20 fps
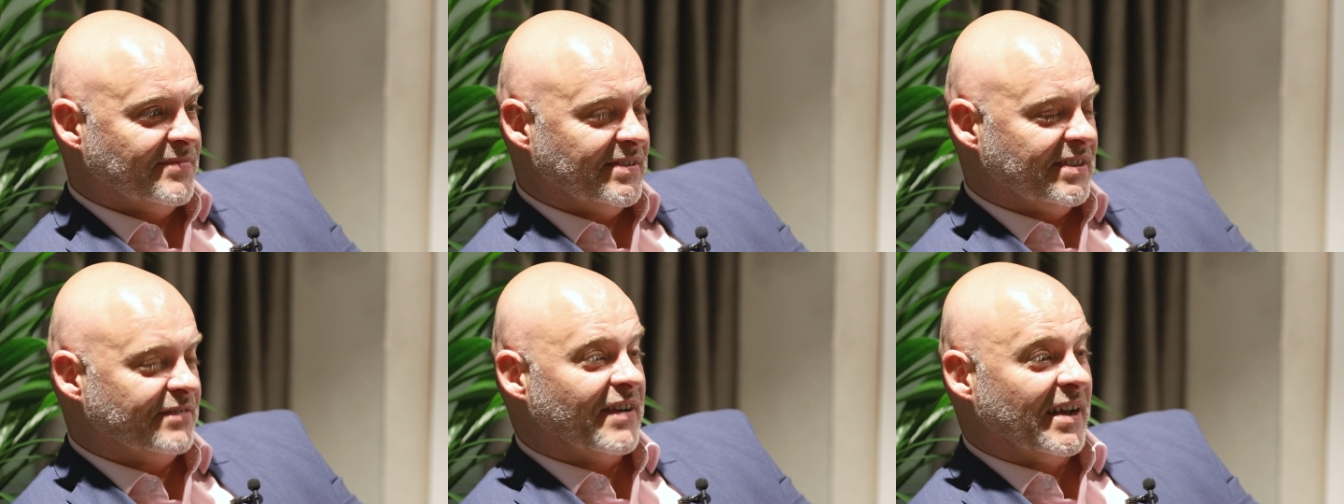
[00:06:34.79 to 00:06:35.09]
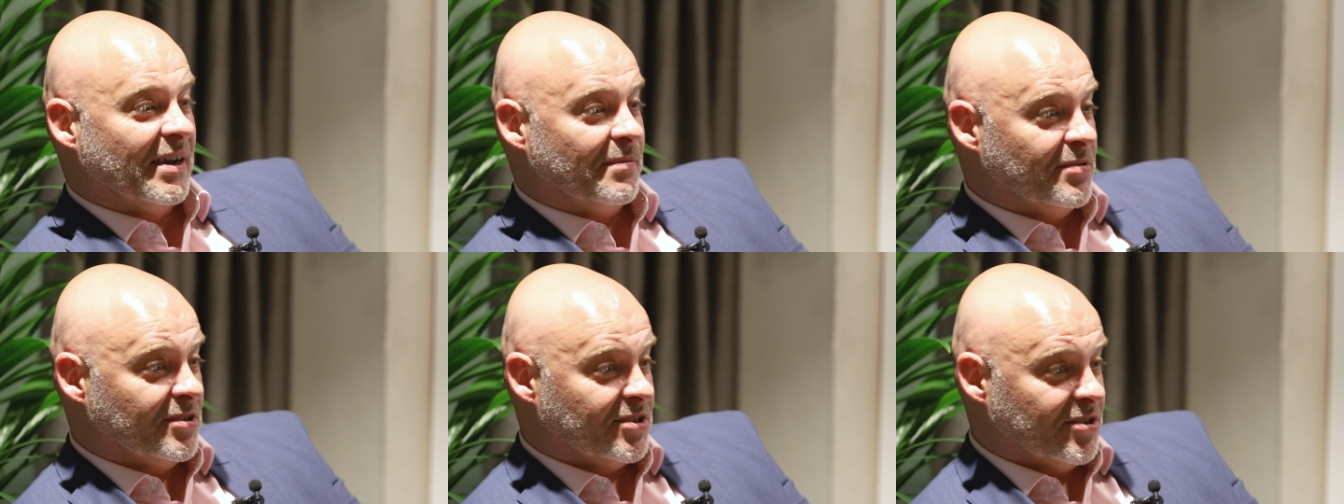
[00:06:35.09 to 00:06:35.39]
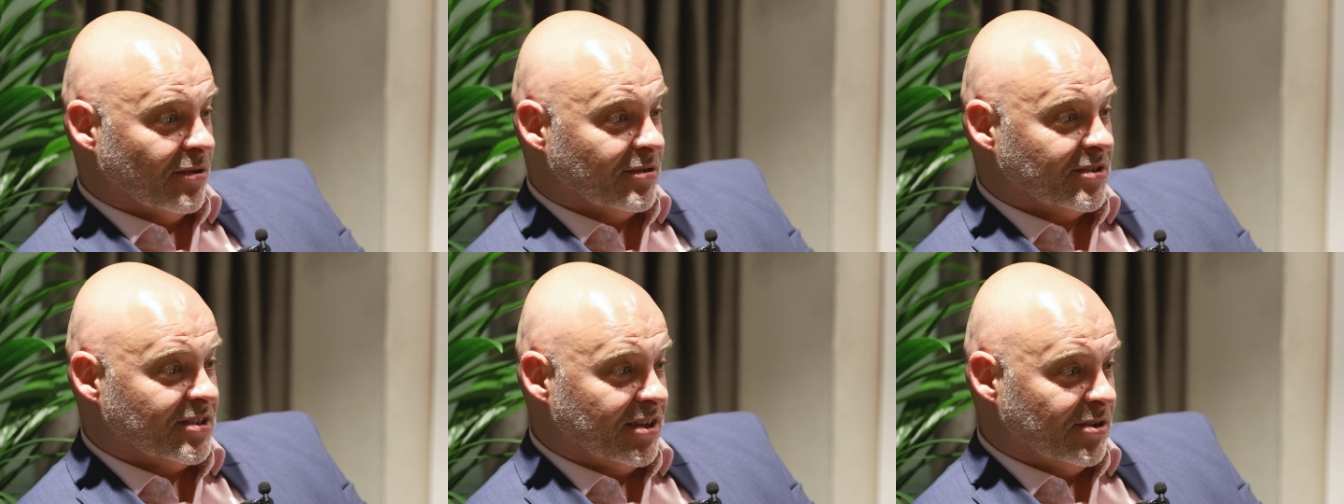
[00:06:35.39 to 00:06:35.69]
developers,
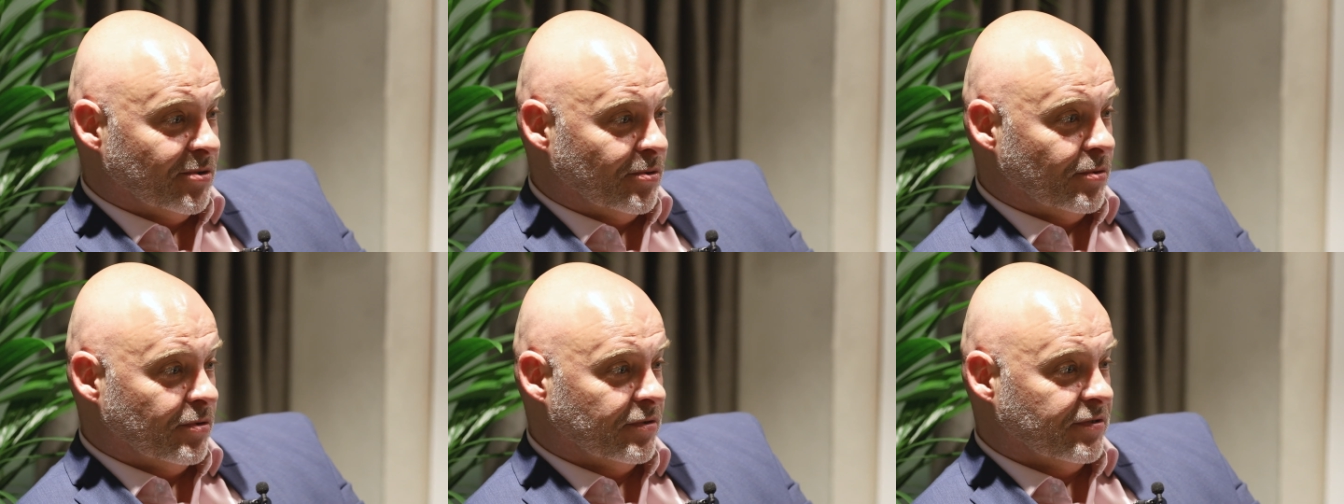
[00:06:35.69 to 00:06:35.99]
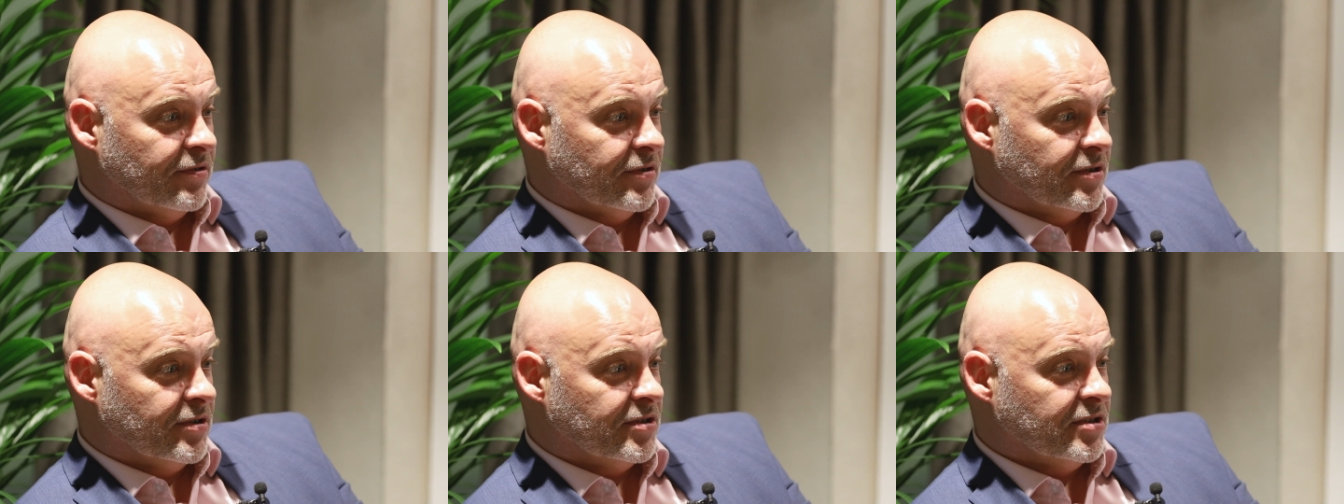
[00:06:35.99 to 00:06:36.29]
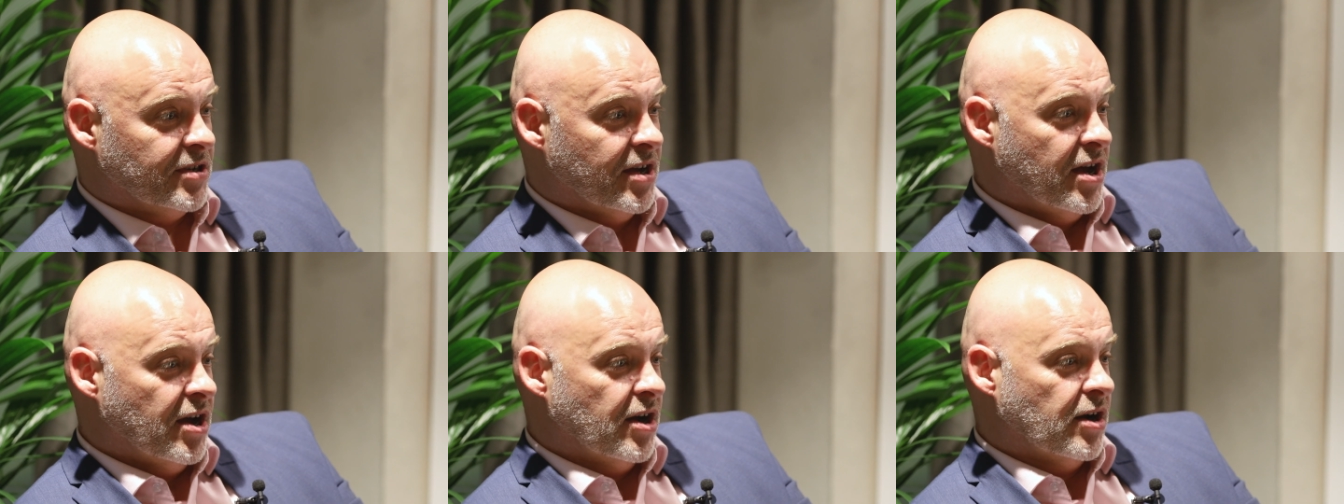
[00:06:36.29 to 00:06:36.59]
content
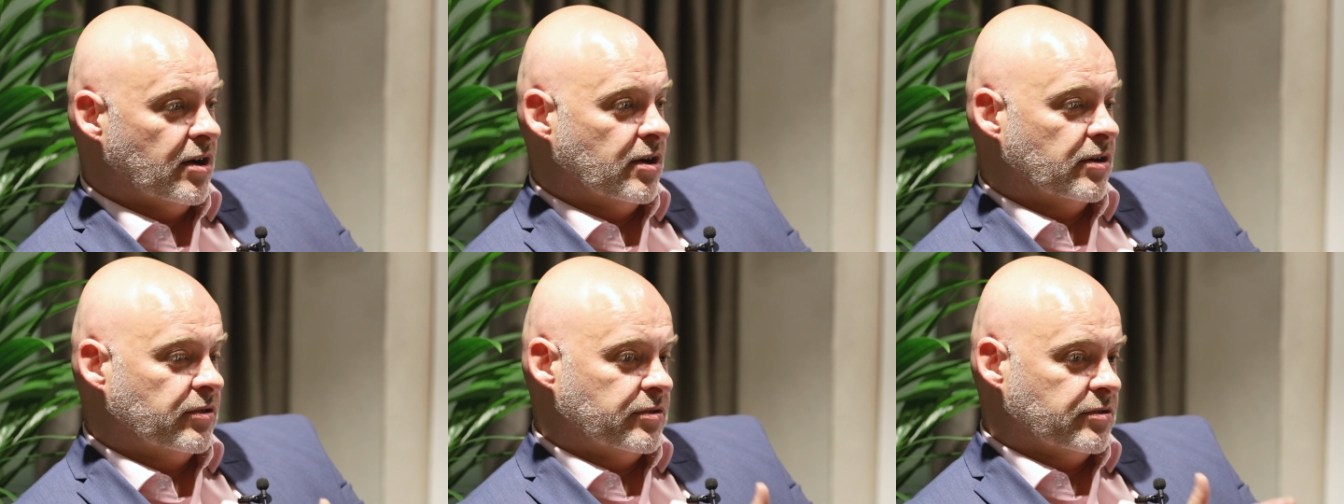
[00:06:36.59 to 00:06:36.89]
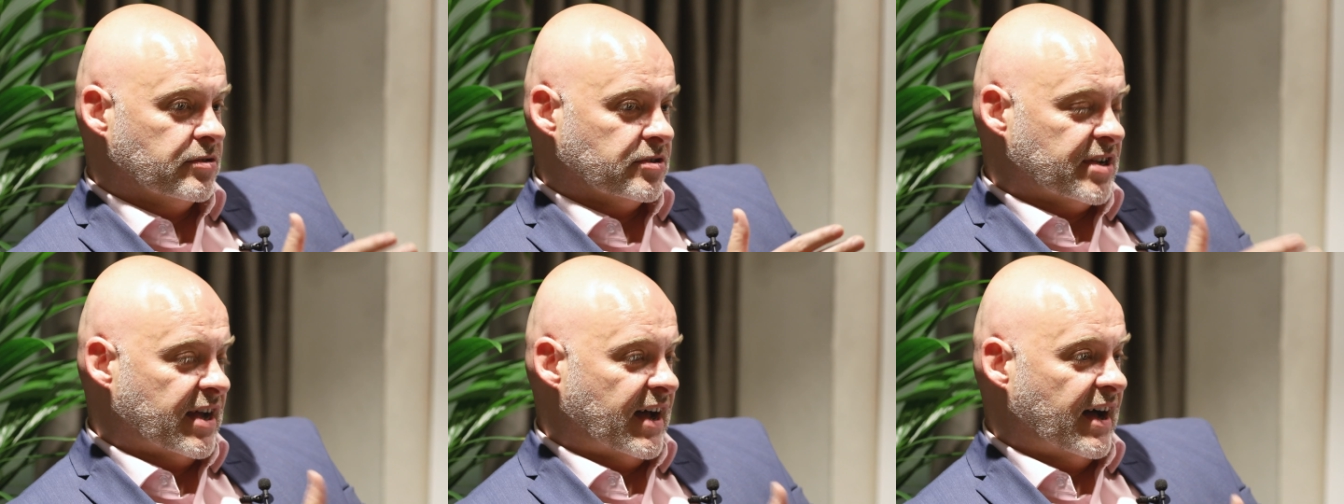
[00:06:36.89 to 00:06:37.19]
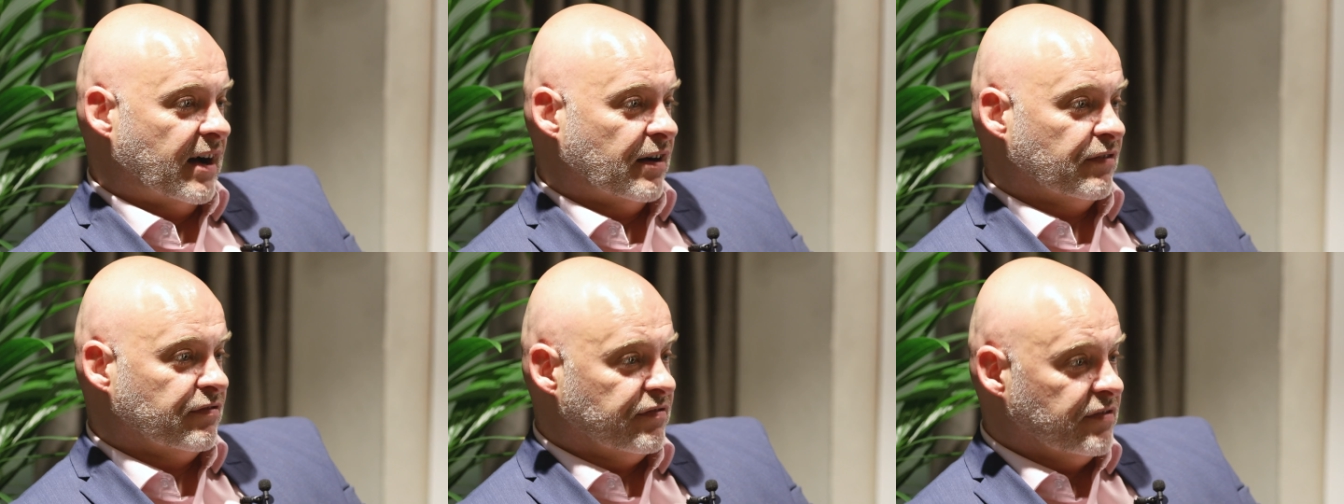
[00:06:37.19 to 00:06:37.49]
authors. Others
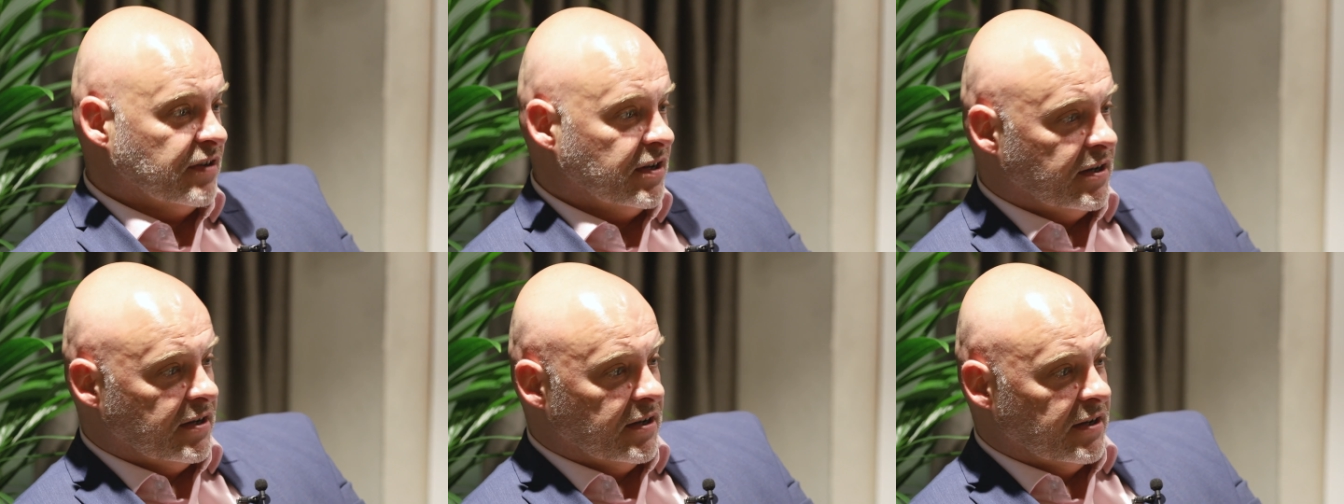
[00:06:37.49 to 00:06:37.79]
have